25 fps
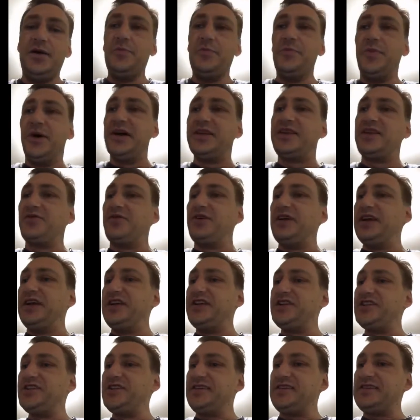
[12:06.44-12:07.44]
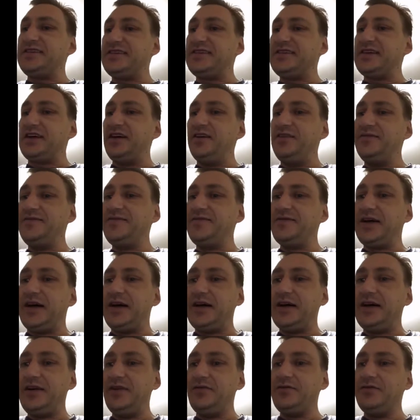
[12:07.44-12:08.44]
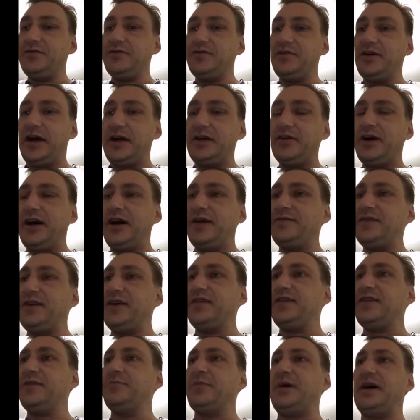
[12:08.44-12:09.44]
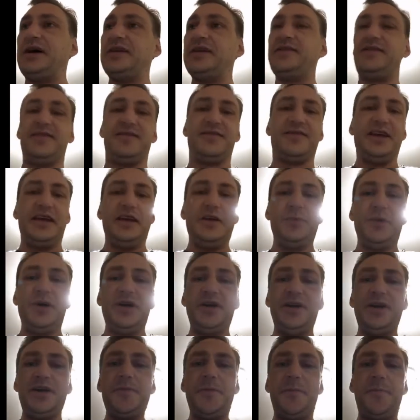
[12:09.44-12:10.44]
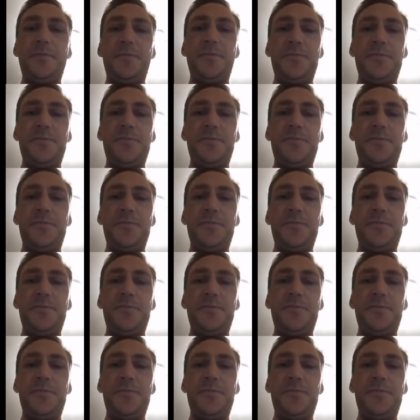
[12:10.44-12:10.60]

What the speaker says: But the religion itself, I don't have anything bad to say about it.